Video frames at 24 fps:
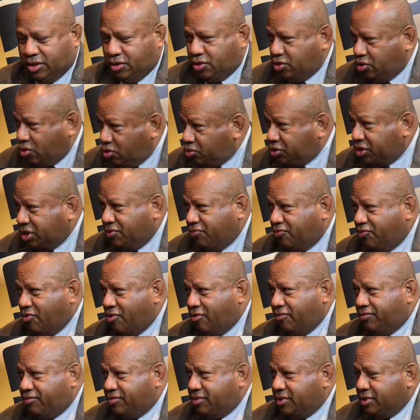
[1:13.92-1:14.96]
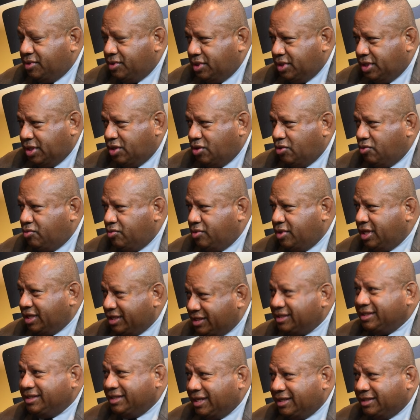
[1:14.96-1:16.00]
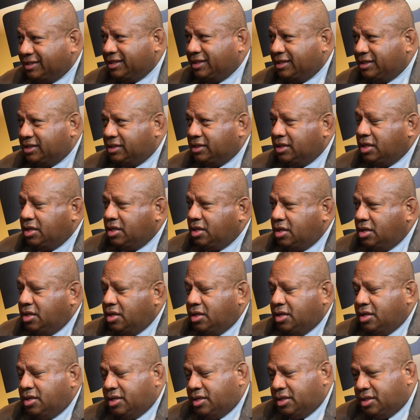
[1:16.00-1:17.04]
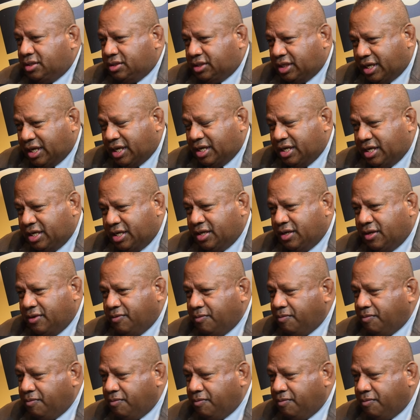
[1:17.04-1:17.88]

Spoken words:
those involved, you know, that's justice. Secondly,